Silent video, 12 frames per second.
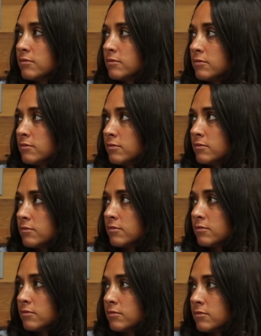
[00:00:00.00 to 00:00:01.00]

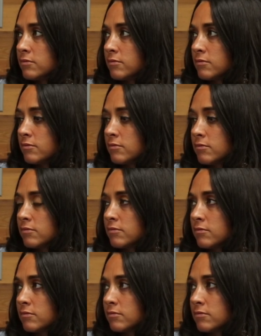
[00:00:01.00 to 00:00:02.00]

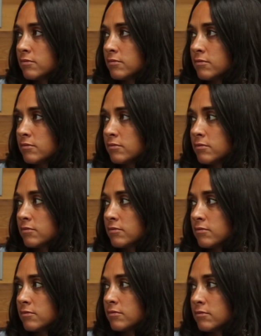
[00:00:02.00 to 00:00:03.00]

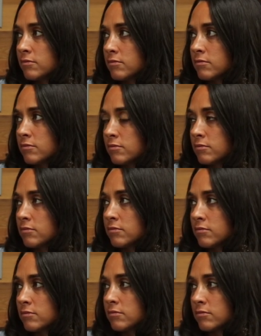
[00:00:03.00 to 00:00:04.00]

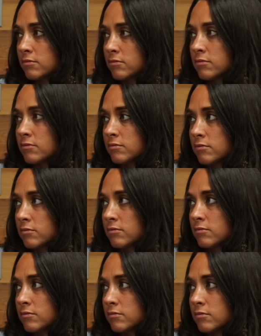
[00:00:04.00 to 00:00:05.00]

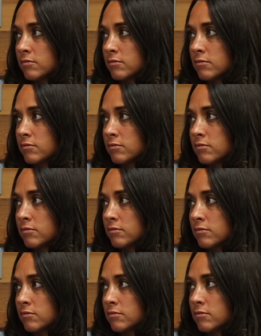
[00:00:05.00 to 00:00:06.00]

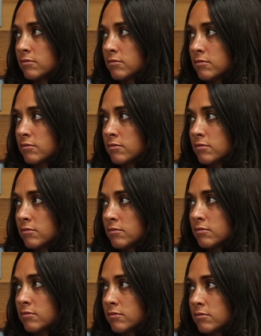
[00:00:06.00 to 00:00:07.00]

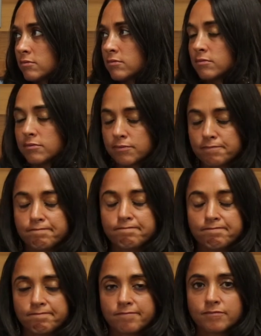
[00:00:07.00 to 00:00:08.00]
[no speech]